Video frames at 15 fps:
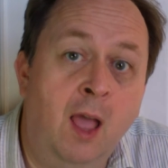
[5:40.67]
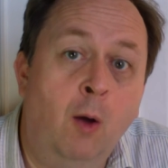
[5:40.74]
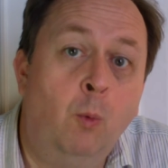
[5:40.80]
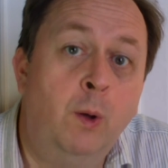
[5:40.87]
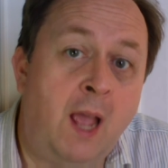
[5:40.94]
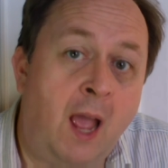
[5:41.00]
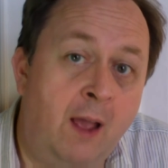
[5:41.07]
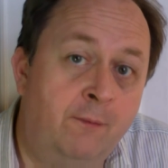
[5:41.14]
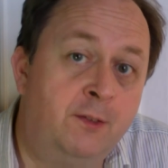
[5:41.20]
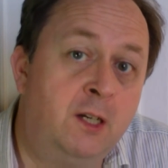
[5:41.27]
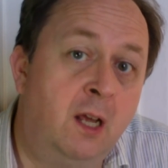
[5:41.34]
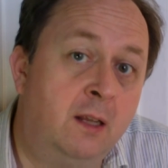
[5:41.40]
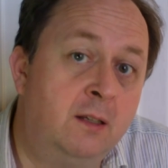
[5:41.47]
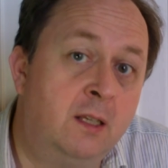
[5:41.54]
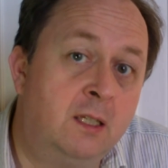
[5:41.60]
We have
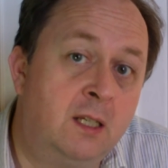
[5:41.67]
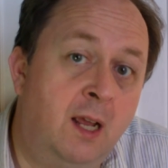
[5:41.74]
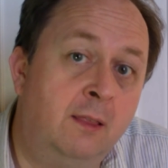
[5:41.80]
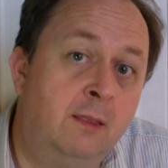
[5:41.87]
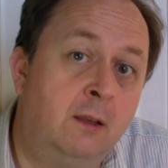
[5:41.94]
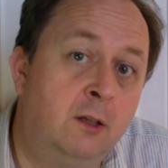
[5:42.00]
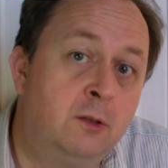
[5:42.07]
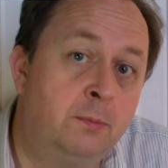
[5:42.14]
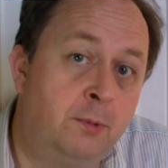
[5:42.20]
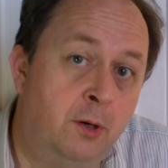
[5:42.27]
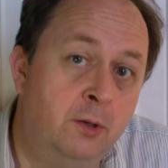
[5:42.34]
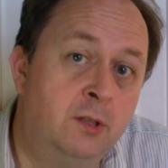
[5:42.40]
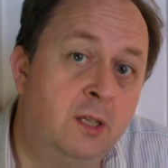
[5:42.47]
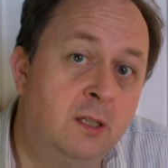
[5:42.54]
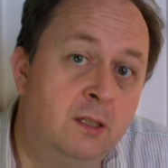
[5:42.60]
to understand those
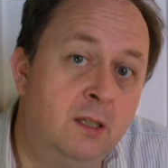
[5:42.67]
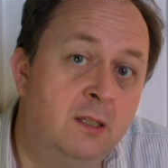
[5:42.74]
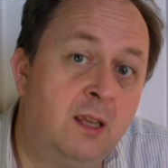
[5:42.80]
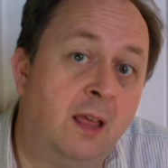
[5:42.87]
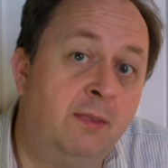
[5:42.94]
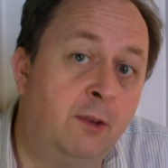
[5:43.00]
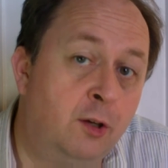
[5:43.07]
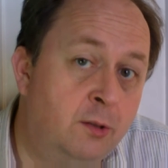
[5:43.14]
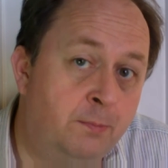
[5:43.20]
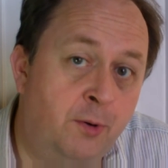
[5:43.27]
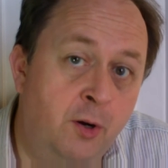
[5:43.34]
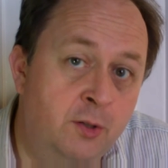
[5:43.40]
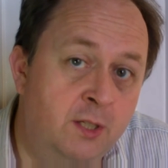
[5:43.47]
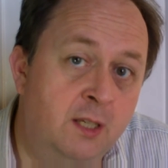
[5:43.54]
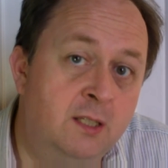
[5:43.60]
processes, and those
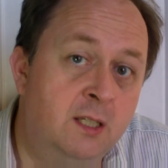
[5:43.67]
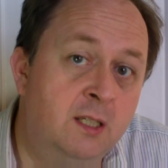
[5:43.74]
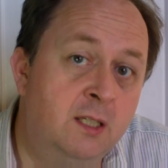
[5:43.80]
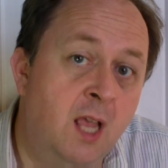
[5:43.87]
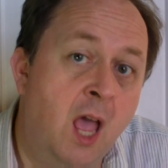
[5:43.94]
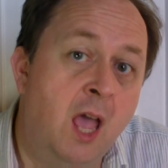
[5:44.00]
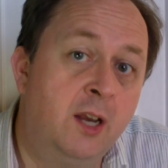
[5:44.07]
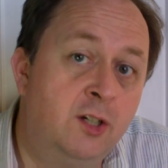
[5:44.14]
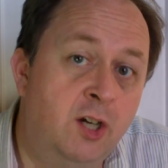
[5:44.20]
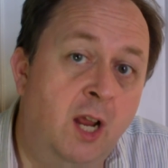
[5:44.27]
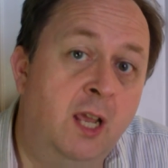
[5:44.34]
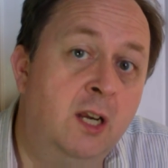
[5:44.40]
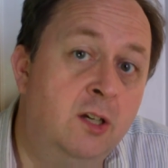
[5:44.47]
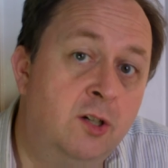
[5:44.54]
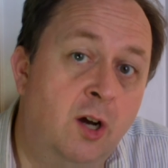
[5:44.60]
processes
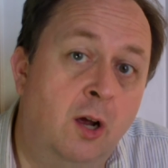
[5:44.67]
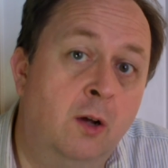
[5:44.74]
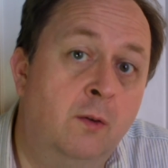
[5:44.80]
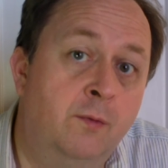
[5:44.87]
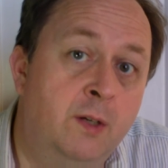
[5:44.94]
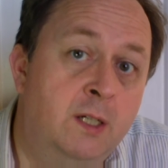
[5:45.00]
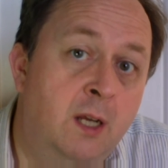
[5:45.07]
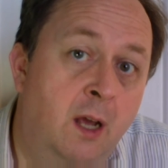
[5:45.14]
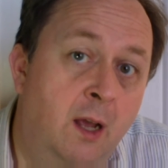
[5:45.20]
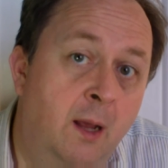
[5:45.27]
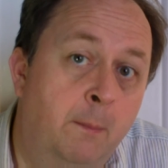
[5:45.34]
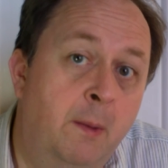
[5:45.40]
change over time.